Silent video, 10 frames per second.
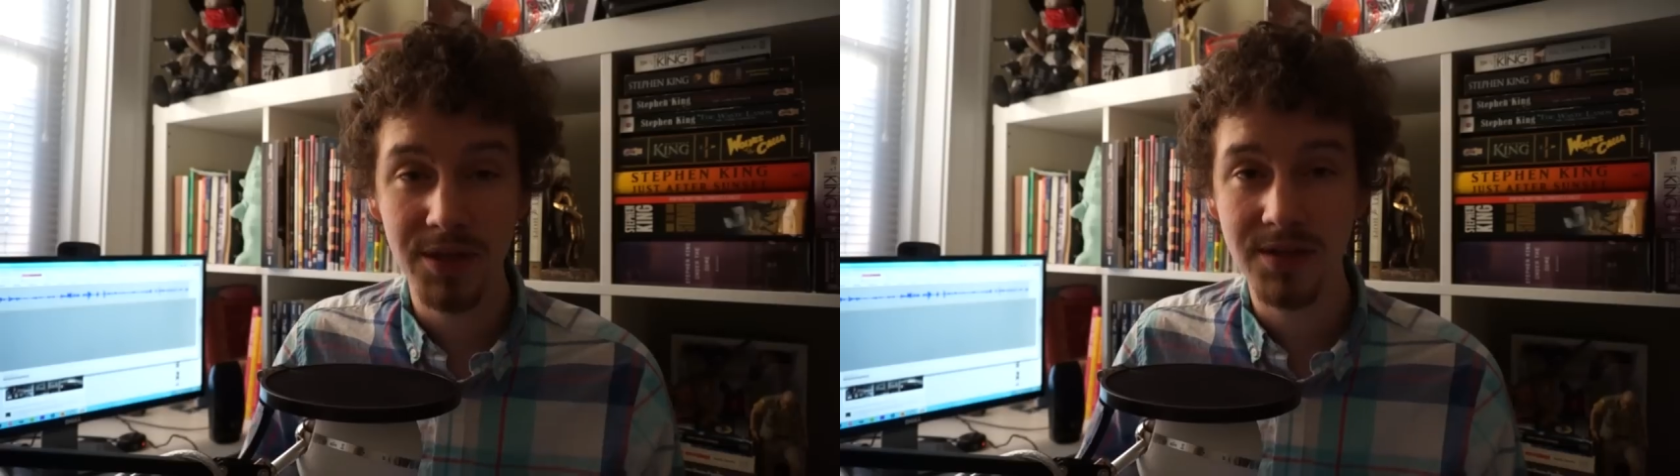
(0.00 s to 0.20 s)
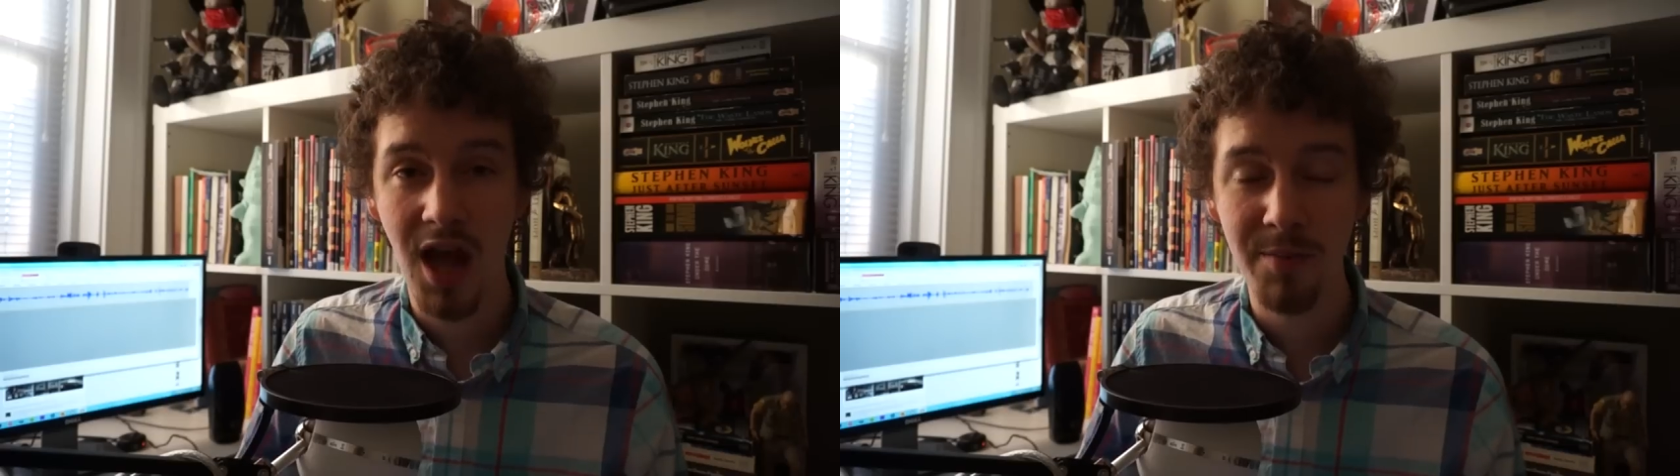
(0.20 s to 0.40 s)
And
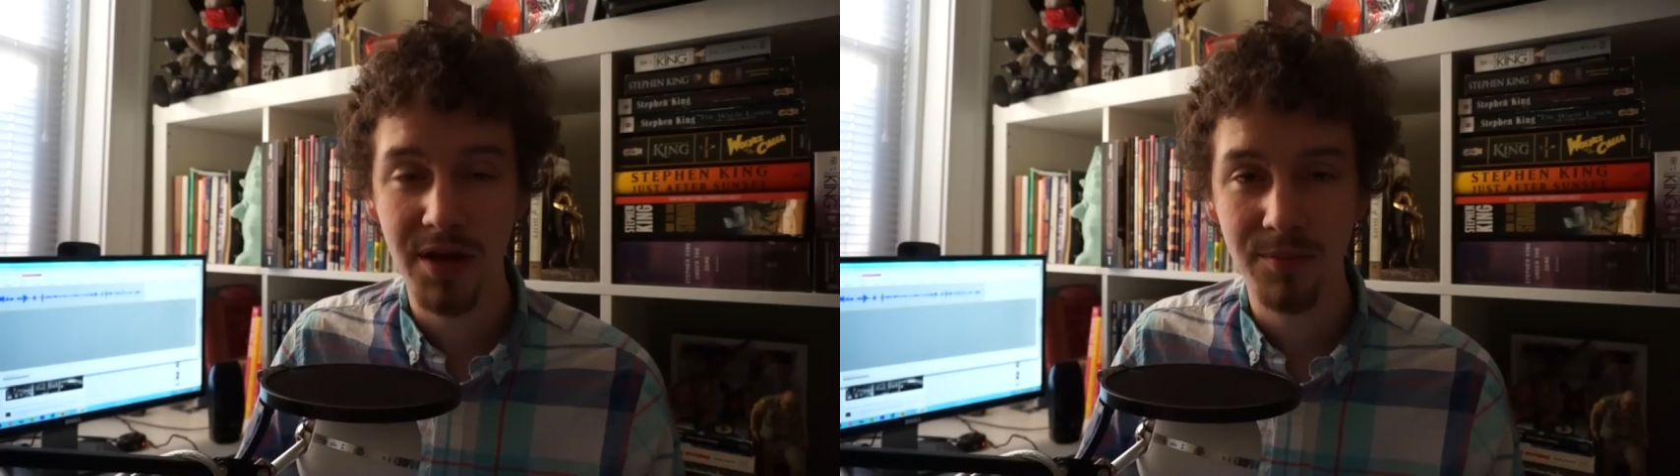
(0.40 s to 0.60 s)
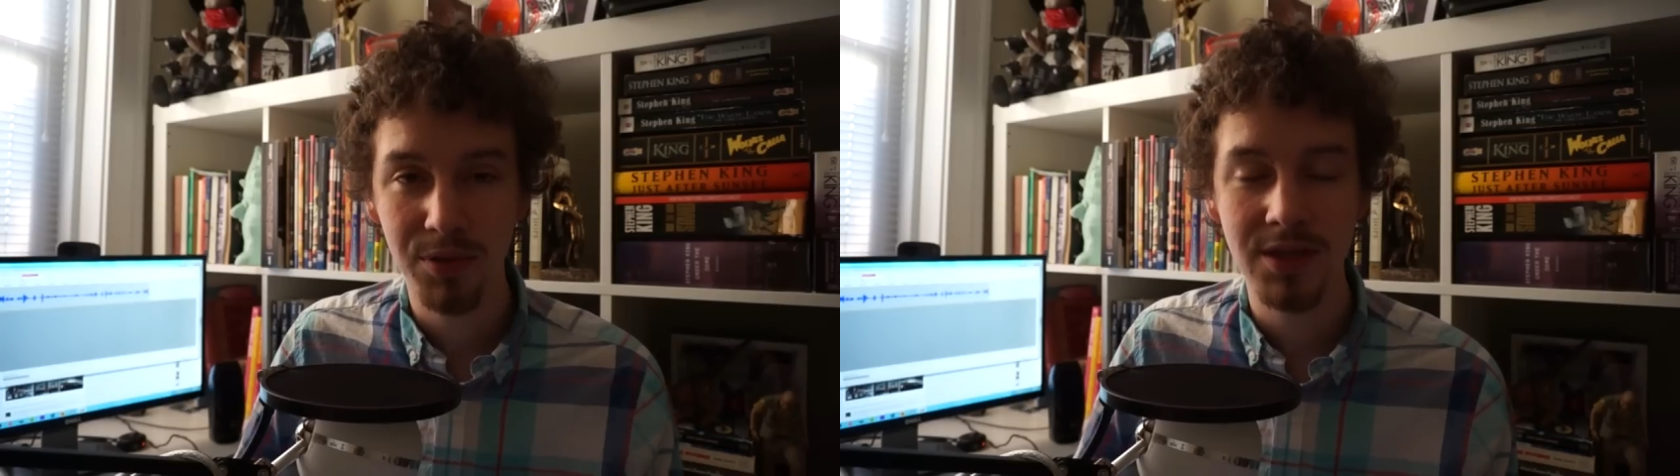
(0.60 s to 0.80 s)
please
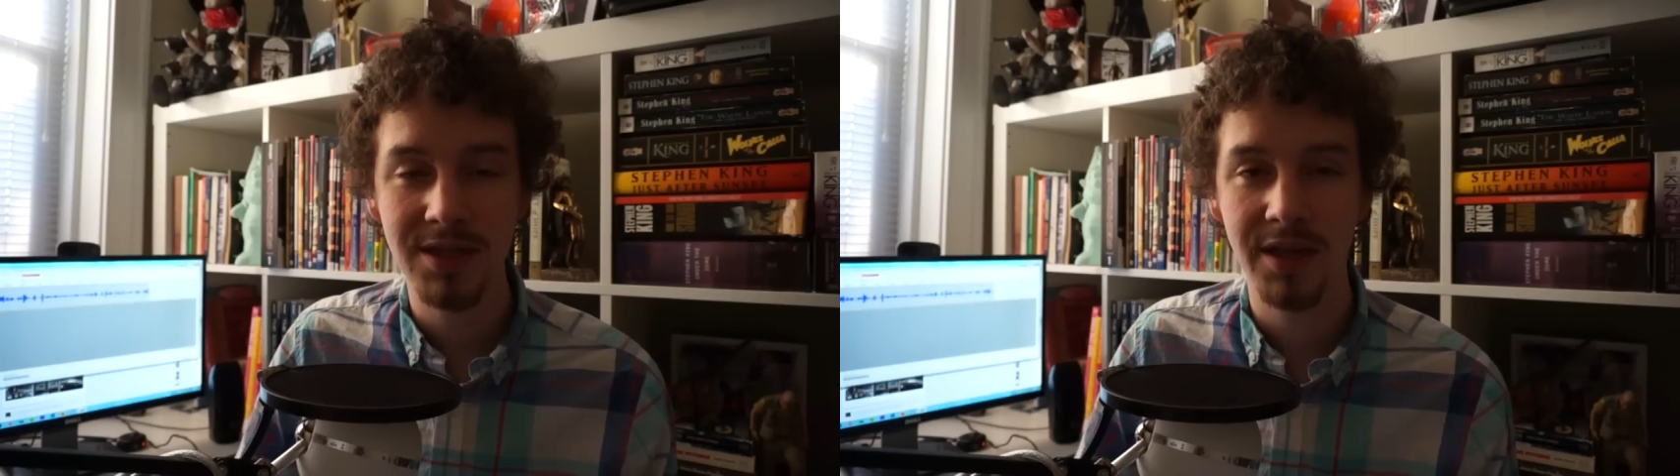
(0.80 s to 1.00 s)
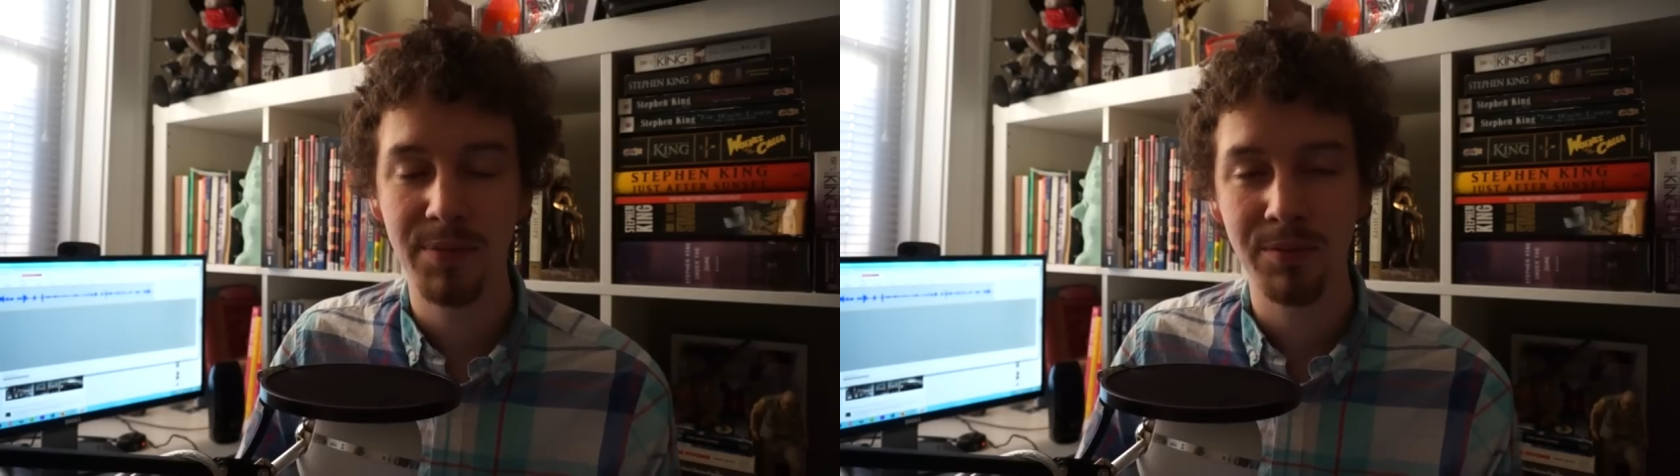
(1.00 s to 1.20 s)
comment.
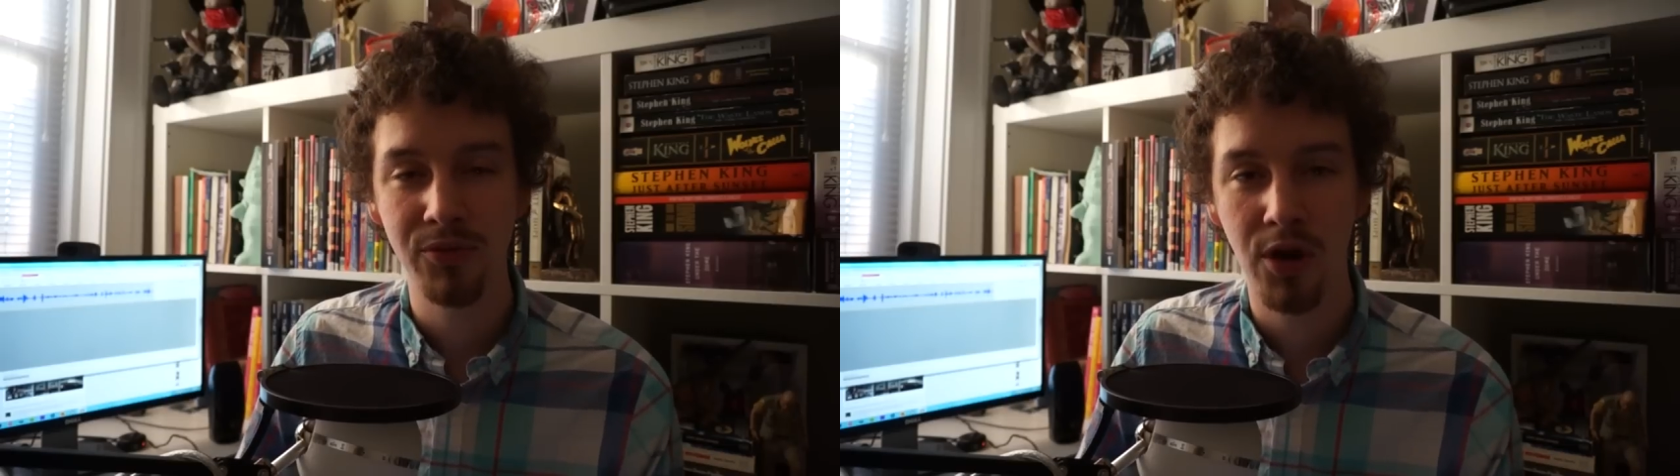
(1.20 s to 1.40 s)
Please let people